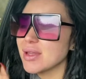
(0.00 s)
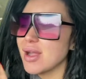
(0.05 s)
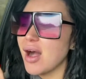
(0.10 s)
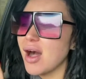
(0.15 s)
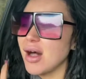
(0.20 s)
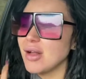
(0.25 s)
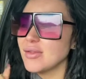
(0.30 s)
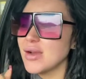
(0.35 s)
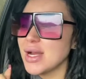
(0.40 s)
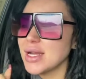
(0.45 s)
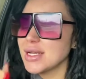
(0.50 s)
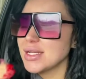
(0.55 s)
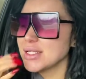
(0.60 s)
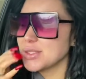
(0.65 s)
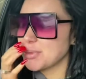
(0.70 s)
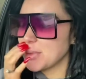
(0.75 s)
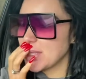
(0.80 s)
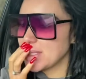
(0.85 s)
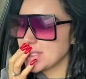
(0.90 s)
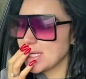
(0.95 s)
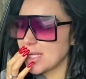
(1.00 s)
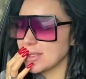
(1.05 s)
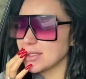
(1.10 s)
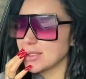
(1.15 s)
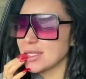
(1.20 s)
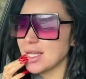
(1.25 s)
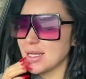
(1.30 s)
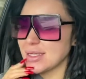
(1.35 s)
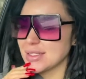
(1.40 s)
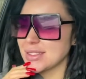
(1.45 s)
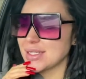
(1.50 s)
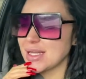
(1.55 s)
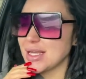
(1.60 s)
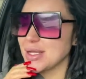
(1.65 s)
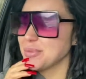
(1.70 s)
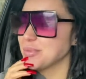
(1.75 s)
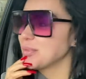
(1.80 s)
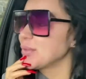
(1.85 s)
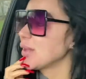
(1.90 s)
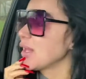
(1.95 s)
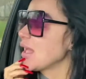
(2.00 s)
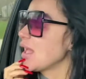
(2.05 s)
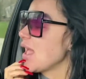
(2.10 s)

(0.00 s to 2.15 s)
all ready to spray tan the last time.